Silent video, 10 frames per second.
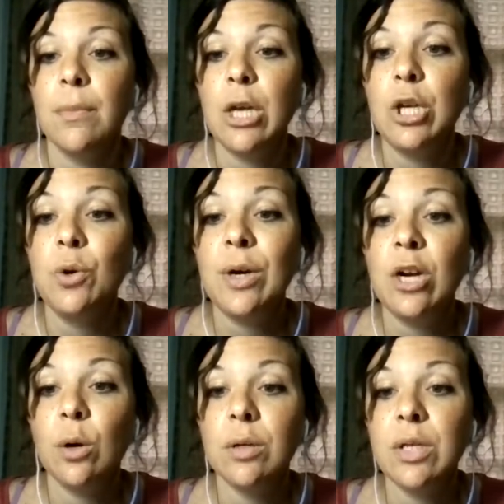you can
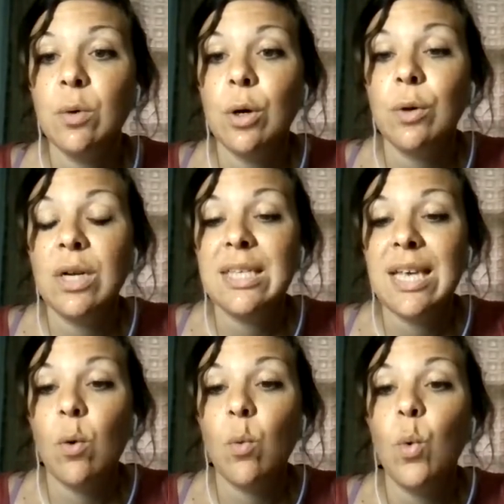also notice
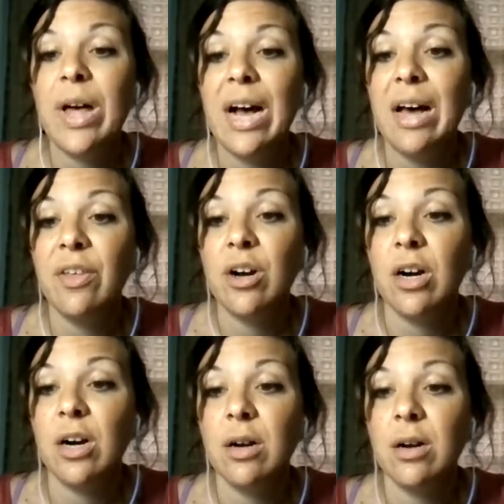like what
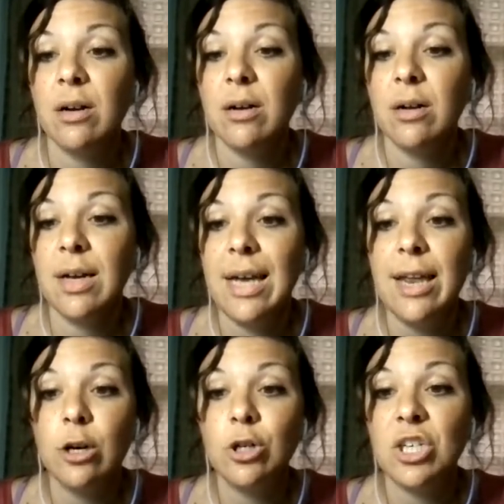other
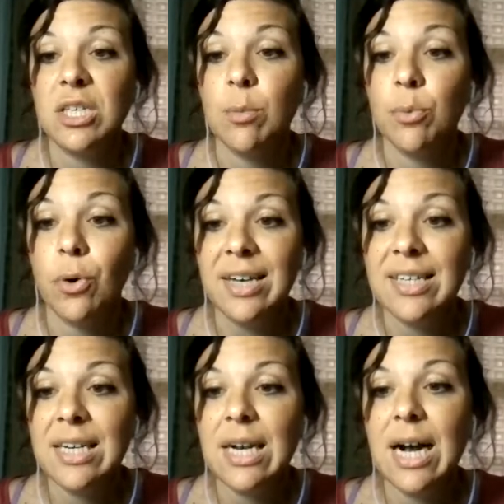energies are
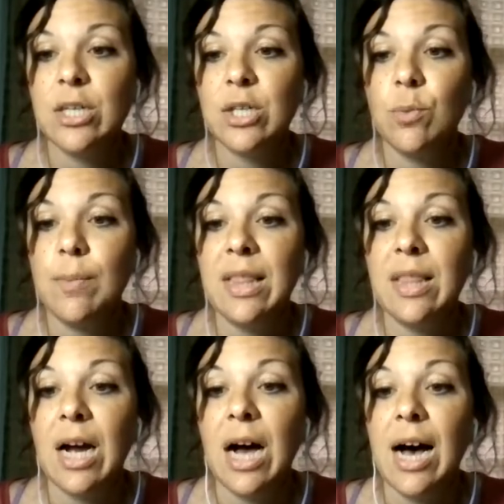present as you meet
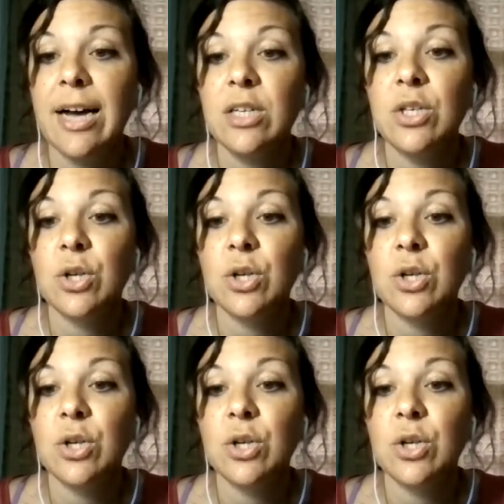the guide.